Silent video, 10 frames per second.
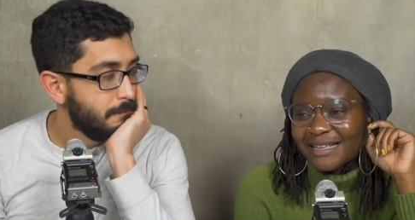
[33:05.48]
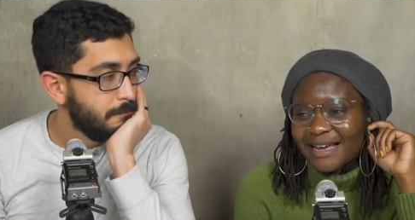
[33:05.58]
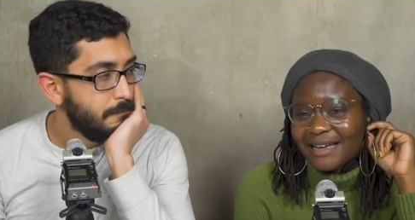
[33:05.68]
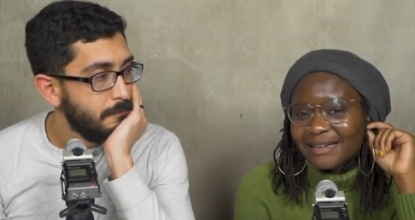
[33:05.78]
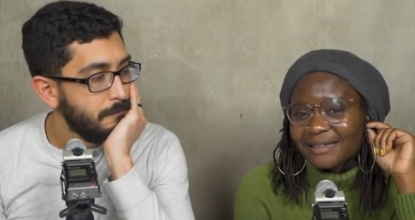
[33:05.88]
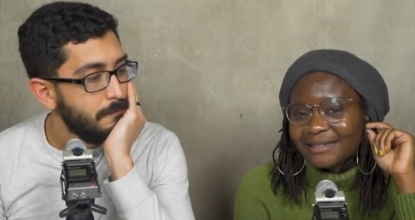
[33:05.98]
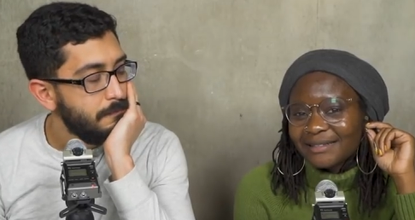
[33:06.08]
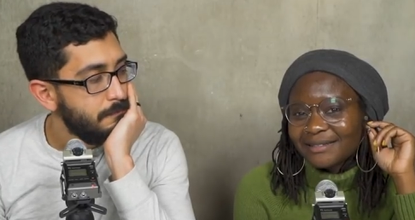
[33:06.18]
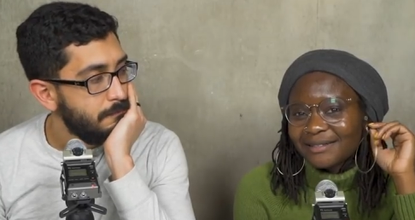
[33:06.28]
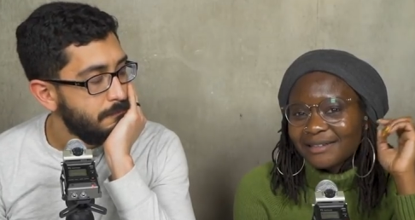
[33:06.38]
Speaker 1: that
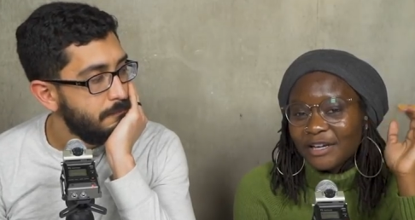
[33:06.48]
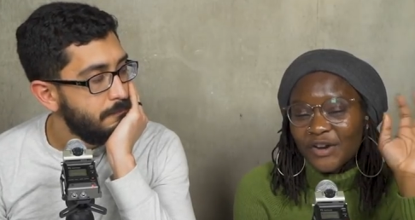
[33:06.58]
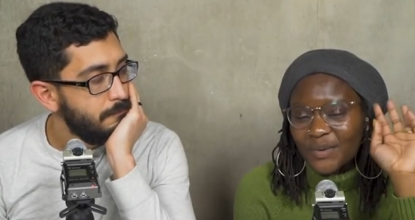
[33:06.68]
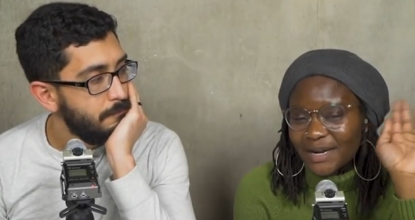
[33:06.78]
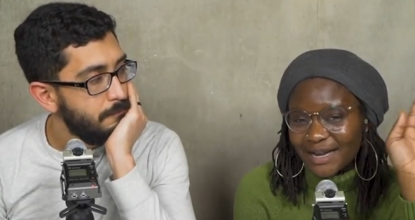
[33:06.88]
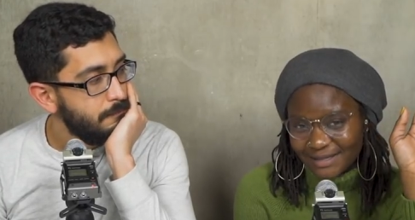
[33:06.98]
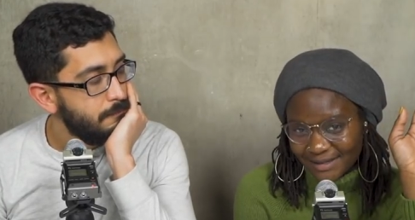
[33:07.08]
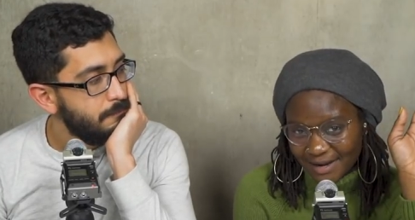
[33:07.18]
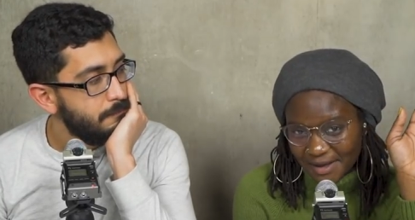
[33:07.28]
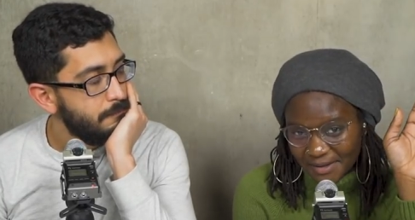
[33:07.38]
no one has it
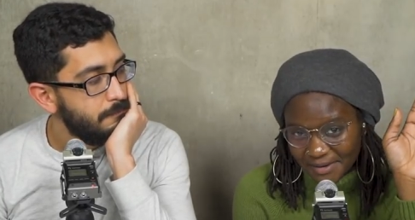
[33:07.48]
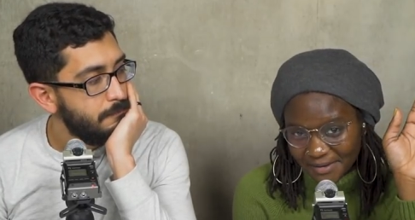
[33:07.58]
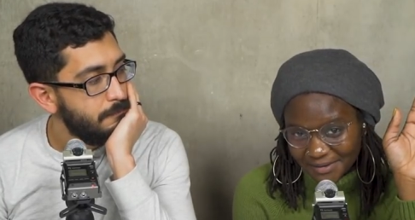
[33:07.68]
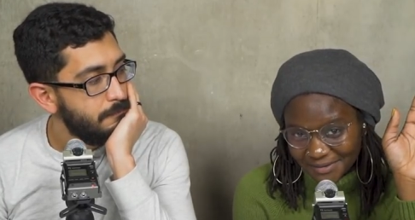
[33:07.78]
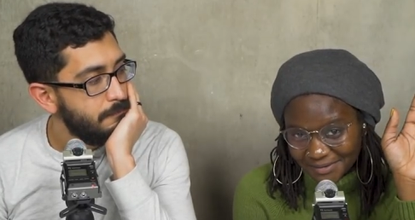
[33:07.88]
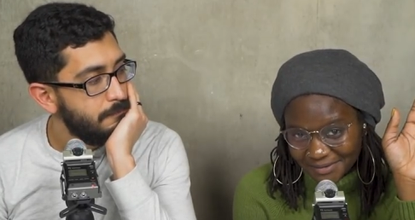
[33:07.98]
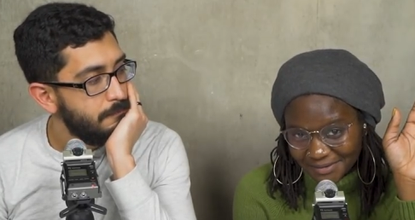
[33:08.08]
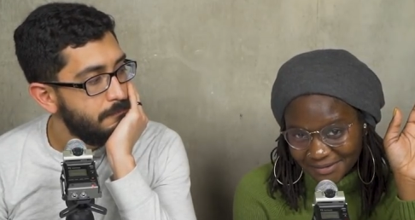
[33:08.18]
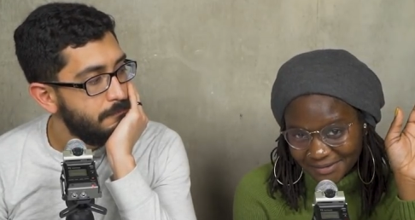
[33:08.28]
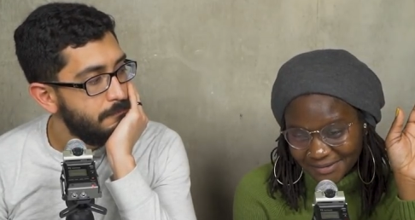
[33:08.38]
together
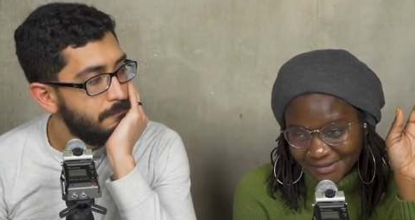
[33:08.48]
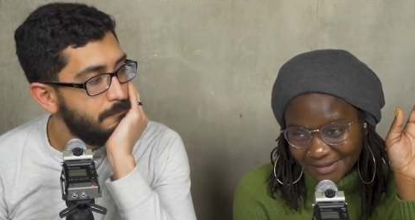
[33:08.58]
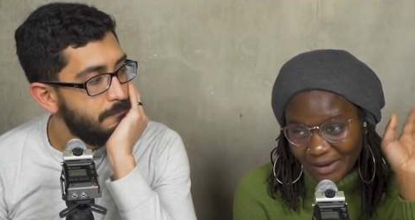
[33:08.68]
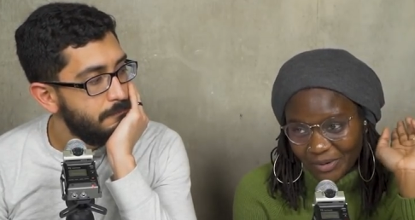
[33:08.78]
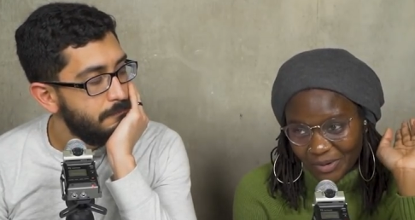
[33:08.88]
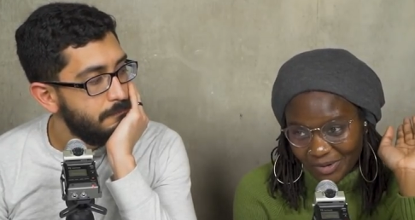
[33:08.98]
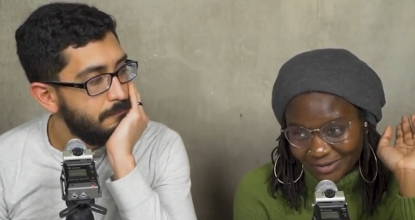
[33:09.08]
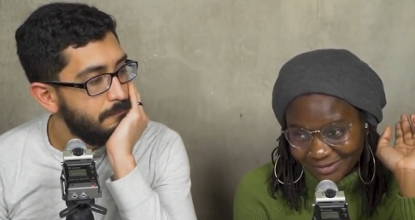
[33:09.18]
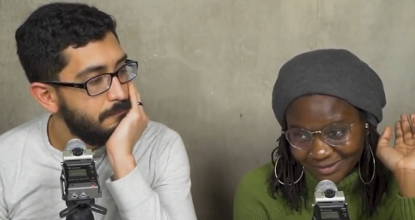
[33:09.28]
at all.